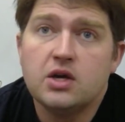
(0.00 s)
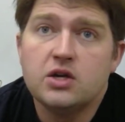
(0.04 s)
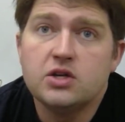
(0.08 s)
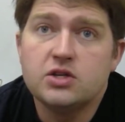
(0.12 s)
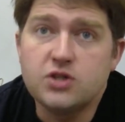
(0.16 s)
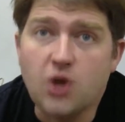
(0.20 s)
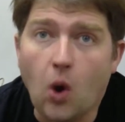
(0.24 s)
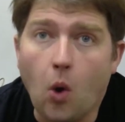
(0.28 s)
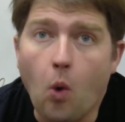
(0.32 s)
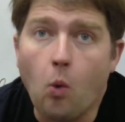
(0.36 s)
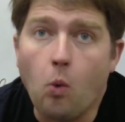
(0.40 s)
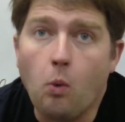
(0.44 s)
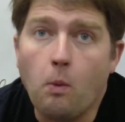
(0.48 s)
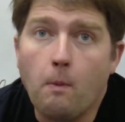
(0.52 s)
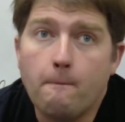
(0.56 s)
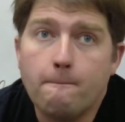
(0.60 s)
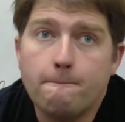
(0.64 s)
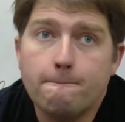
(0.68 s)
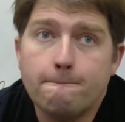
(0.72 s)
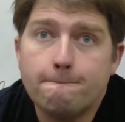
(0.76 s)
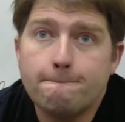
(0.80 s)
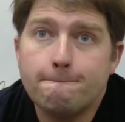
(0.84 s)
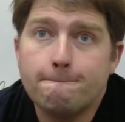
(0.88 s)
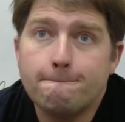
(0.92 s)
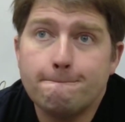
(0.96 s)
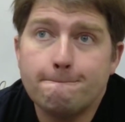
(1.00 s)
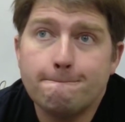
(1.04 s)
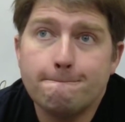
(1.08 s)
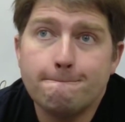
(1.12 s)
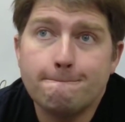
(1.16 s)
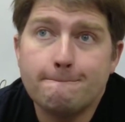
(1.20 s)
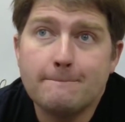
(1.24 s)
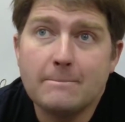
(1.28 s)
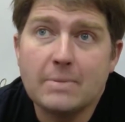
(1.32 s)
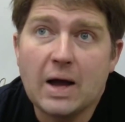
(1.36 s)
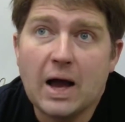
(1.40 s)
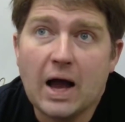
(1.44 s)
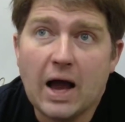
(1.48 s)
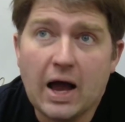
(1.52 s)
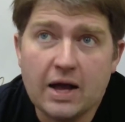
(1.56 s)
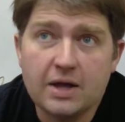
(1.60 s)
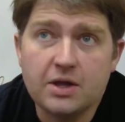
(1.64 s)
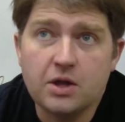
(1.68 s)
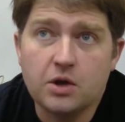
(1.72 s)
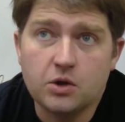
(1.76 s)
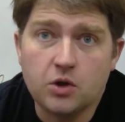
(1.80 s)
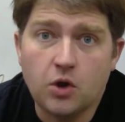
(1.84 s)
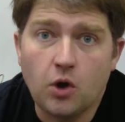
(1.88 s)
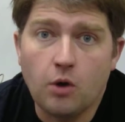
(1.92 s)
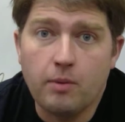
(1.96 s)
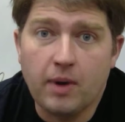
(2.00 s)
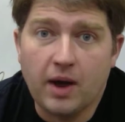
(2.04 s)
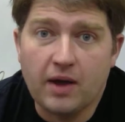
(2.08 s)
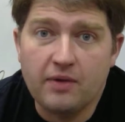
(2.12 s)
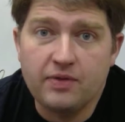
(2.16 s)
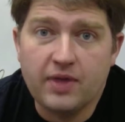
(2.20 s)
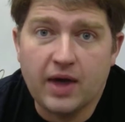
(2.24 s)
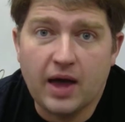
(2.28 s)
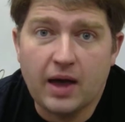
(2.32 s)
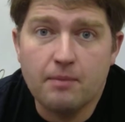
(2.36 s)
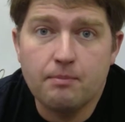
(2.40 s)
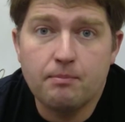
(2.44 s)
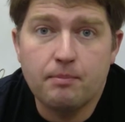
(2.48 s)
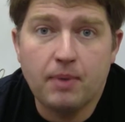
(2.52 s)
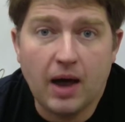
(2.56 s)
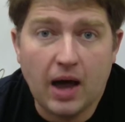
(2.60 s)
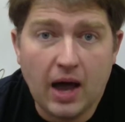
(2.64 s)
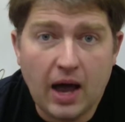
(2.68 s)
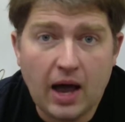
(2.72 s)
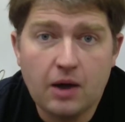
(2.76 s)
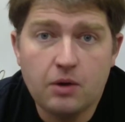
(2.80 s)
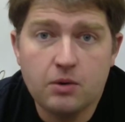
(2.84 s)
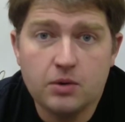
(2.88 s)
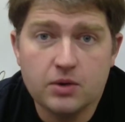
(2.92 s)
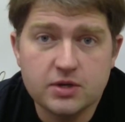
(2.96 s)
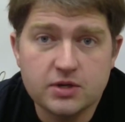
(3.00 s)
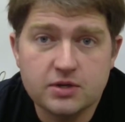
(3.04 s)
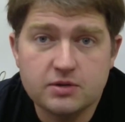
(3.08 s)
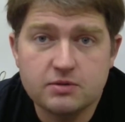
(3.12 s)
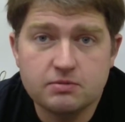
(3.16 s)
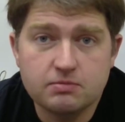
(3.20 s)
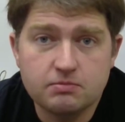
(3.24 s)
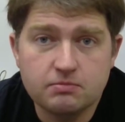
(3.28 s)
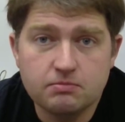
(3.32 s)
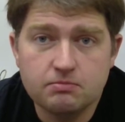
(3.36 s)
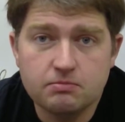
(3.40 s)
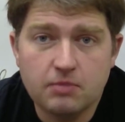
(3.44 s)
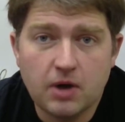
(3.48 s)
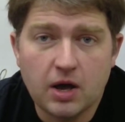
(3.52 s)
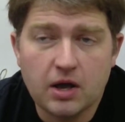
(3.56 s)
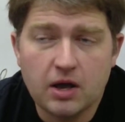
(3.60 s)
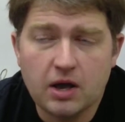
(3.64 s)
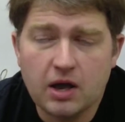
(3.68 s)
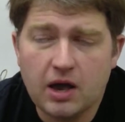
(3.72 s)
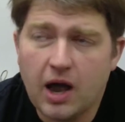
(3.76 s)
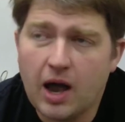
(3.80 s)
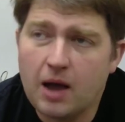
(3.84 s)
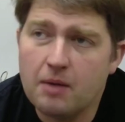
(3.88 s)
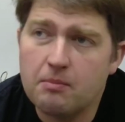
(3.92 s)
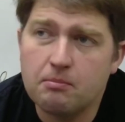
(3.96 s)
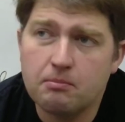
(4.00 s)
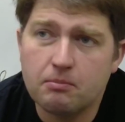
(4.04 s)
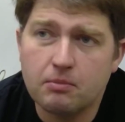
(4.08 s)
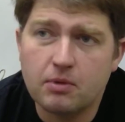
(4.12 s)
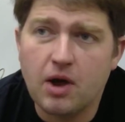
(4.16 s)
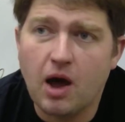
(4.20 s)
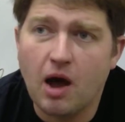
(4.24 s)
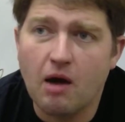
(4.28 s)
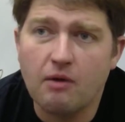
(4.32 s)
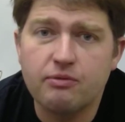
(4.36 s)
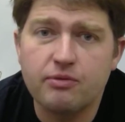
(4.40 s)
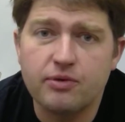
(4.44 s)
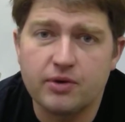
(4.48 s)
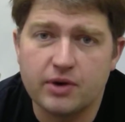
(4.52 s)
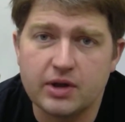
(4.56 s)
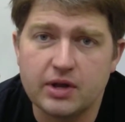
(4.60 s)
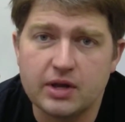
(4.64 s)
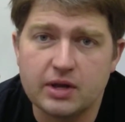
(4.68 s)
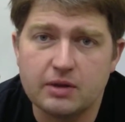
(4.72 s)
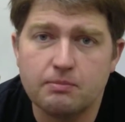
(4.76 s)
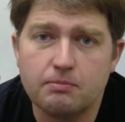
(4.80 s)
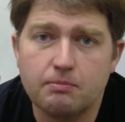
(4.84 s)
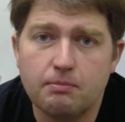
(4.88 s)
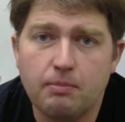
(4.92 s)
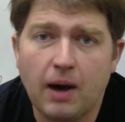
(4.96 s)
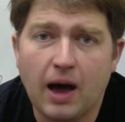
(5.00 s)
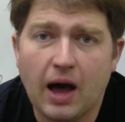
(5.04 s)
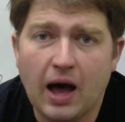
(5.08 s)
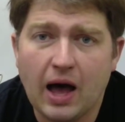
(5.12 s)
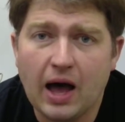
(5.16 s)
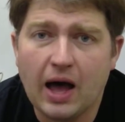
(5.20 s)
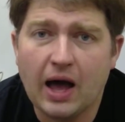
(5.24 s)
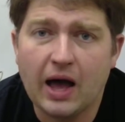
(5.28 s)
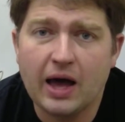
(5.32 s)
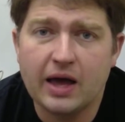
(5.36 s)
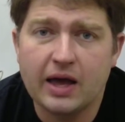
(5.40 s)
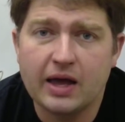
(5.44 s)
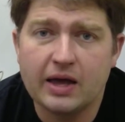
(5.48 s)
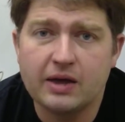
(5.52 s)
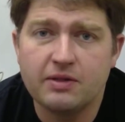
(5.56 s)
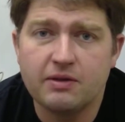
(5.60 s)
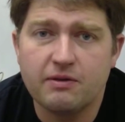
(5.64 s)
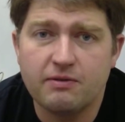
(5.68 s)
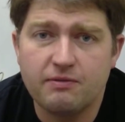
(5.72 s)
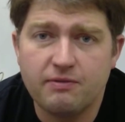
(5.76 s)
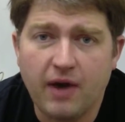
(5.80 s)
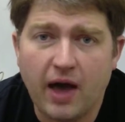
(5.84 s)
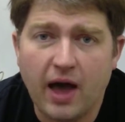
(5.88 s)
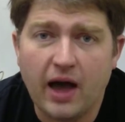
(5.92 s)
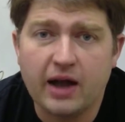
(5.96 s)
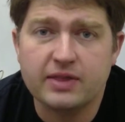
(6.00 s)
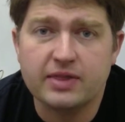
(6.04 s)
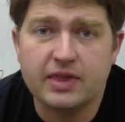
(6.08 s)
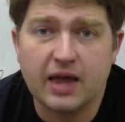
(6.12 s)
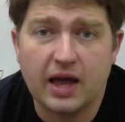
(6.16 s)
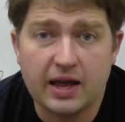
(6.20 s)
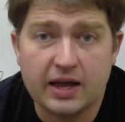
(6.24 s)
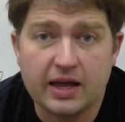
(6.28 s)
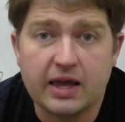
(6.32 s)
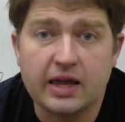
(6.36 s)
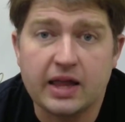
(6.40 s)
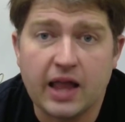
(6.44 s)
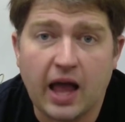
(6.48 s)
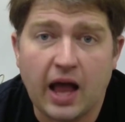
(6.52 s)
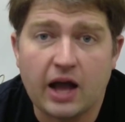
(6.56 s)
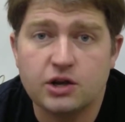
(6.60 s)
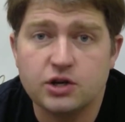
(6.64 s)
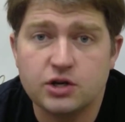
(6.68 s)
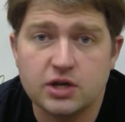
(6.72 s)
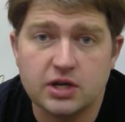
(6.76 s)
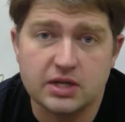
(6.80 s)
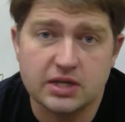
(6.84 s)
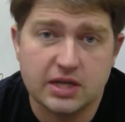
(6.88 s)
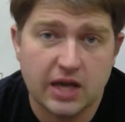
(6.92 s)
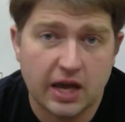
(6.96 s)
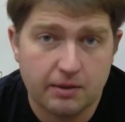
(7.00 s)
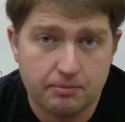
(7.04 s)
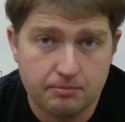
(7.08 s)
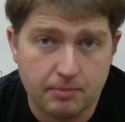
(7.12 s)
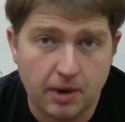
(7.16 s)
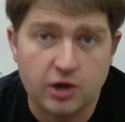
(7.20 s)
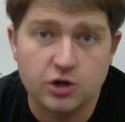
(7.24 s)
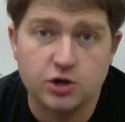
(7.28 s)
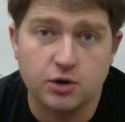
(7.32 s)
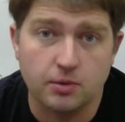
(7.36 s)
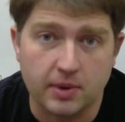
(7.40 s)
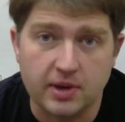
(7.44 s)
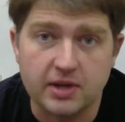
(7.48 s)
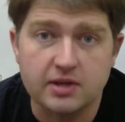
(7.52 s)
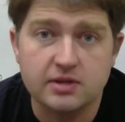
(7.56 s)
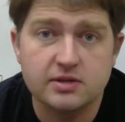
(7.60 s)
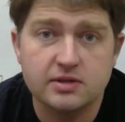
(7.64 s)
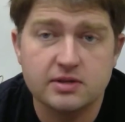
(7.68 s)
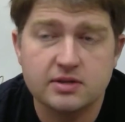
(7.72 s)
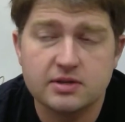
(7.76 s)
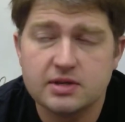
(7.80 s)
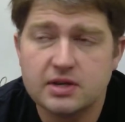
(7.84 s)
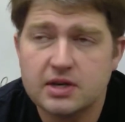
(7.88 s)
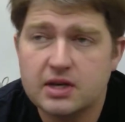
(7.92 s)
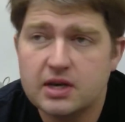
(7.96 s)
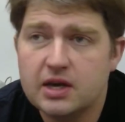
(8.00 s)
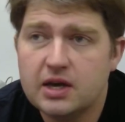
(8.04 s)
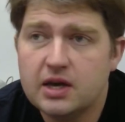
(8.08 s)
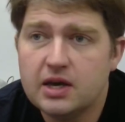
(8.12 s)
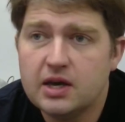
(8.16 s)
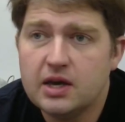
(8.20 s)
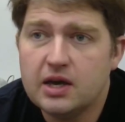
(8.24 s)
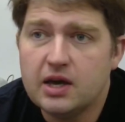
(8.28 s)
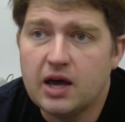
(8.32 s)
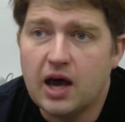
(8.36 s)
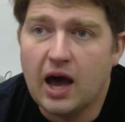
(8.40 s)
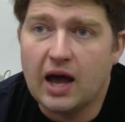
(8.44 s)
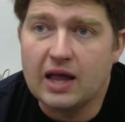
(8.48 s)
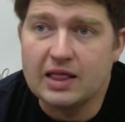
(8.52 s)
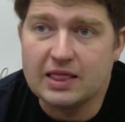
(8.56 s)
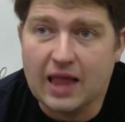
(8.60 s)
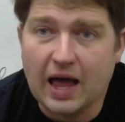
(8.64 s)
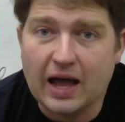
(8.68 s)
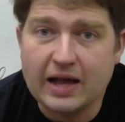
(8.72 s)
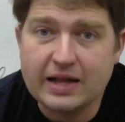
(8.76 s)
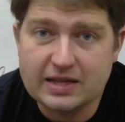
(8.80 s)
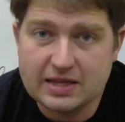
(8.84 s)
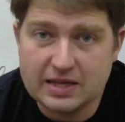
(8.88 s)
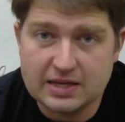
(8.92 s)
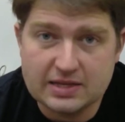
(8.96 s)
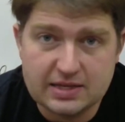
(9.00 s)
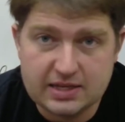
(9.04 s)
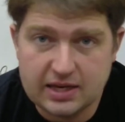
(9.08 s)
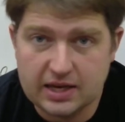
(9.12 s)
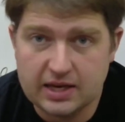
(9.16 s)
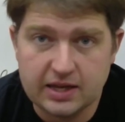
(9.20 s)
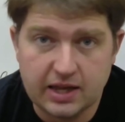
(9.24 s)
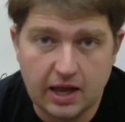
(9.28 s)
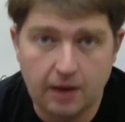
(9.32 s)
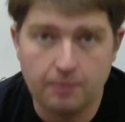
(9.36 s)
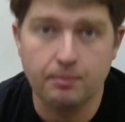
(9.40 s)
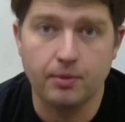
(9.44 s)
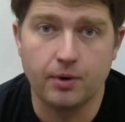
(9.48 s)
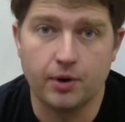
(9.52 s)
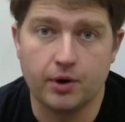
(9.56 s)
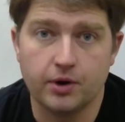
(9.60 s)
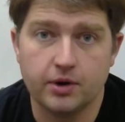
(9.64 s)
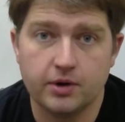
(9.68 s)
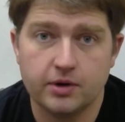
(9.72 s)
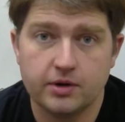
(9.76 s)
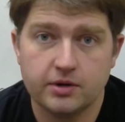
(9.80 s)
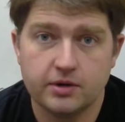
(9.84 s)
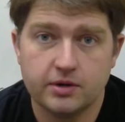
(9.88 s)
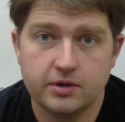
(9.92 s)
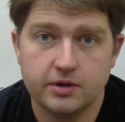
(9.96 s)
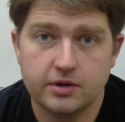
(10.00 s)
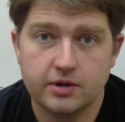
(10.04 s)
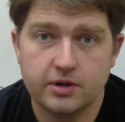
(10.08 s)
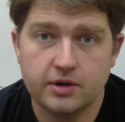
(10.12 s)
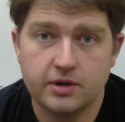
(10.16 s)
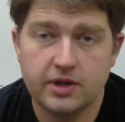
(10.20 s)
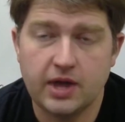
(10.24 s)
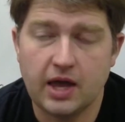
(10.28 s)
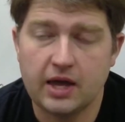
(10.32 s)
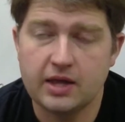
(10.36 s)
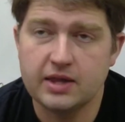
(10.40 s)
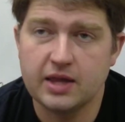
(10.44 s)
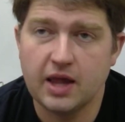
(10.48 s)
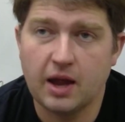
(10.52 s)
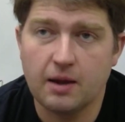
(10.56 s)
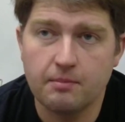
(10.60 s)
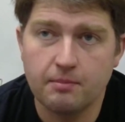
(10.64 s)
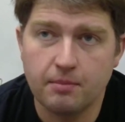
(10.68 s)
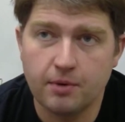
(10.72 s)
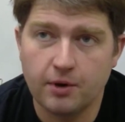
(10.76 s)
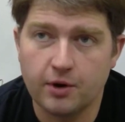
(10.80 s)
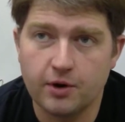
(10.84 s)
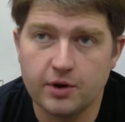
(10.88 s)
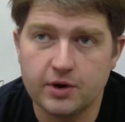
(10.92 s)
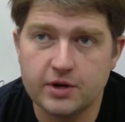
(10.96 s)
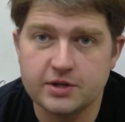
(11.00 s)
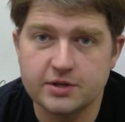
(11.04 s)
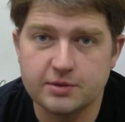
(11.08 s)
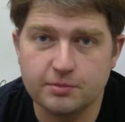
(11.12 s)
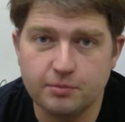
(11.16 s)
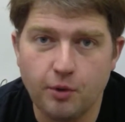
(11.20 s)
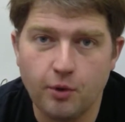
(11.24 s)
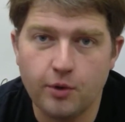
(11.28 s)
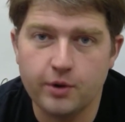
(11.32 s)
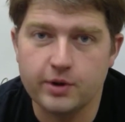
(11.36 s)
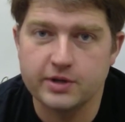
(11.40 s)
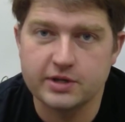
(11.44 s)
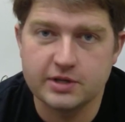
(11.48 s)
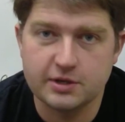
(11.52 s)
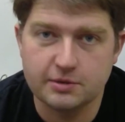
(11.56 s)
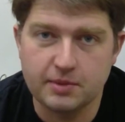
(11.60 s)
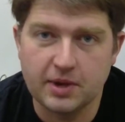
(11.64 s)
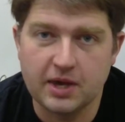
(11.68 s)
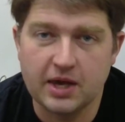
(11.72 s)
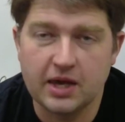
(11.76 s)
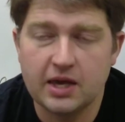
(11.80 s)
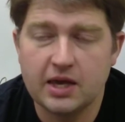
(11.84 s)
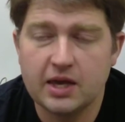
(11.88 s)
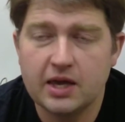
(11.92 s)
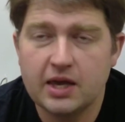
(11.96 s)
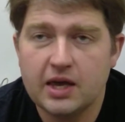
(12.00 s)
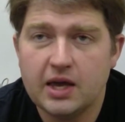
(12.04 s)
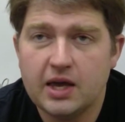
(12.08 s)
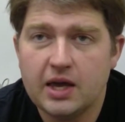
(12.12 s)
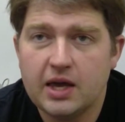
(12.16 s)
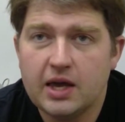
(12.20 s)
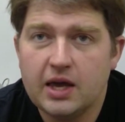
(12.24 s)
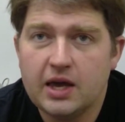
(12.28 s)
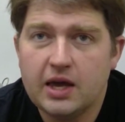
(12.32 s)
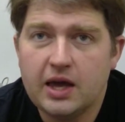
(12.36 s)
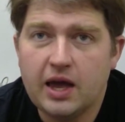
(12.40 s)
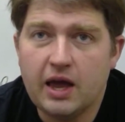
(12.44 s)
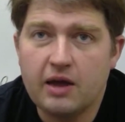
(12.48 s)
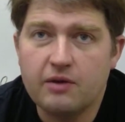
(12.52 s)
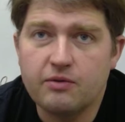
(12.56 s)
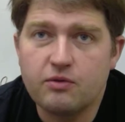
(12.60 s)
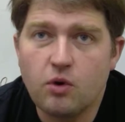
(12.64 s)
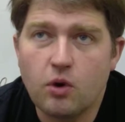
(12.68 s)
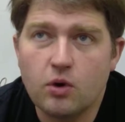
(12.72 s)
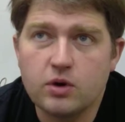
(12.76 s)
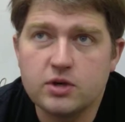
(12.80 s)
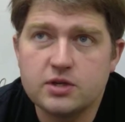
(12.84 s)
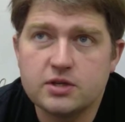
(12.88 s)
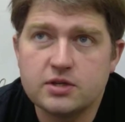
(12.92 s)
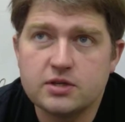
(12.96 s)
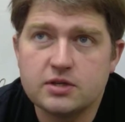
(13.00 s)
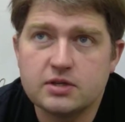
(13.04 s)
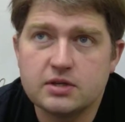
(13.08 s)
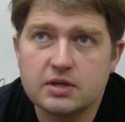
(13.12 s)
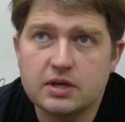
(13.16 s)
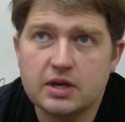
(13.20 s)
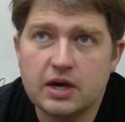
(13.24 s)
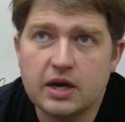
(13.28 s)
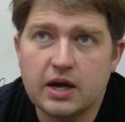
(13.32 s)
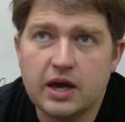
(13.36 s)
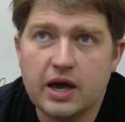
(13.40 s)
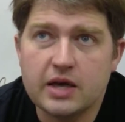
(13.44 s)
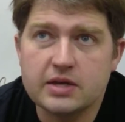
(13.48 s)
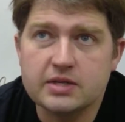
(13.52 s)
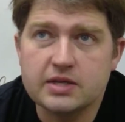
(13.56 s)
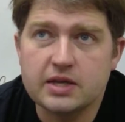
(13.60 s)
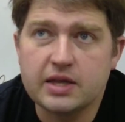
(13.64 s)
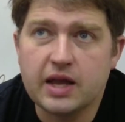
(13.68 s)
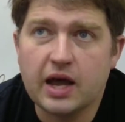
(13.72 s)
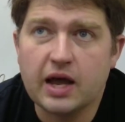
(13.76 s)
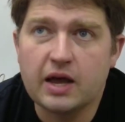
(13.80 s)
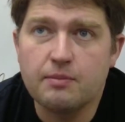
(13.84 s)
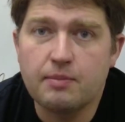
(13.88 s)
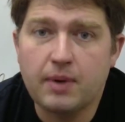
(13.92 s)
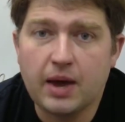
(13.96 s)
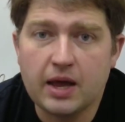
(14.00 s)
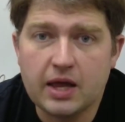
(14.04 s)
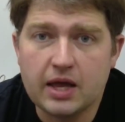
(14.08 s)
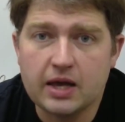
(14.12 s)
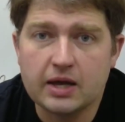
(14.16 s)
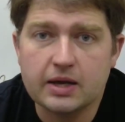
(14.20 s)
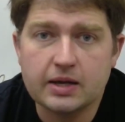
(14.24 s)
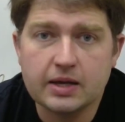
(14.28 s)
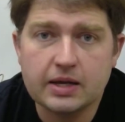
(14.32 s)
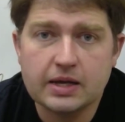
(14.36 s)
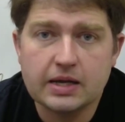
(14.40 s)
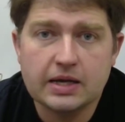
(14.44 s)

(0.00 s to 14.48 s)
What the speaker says: So I don't know about that, but I'm comforted by the fact that I can actually take measurements. I like to see a number. That number is important to me. And of course, as a diabetic,